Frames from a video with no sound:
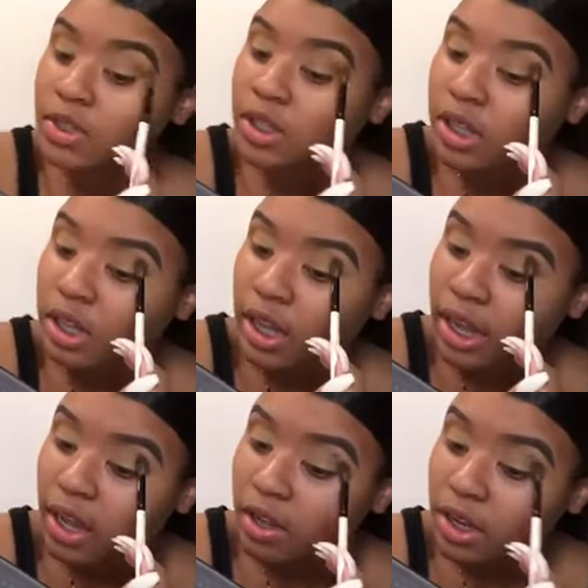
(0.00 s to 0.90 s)
used to think like
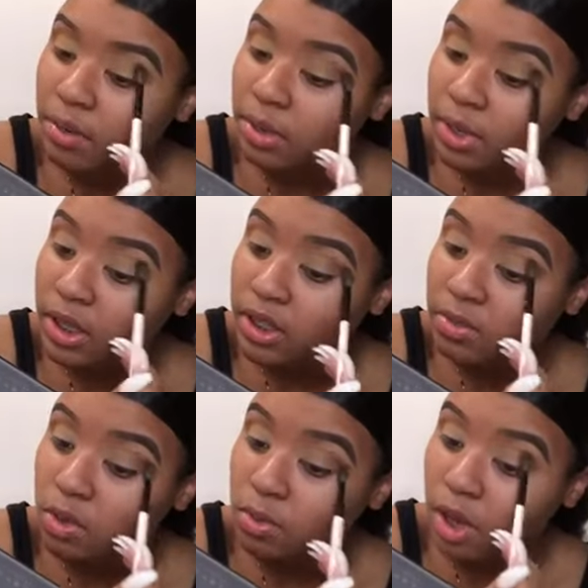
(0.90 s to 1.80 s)
how can I make my looks
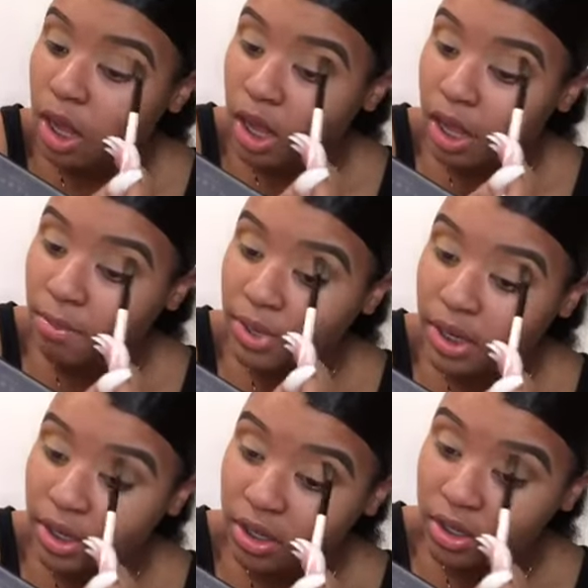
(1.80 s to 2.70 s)
more pop
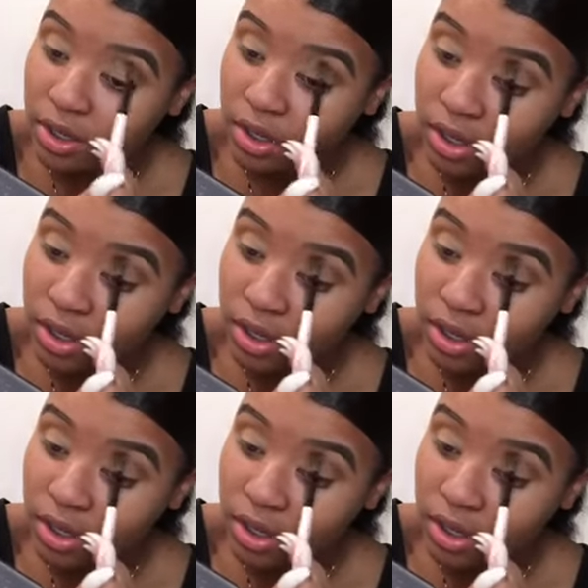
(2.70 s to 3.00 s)
and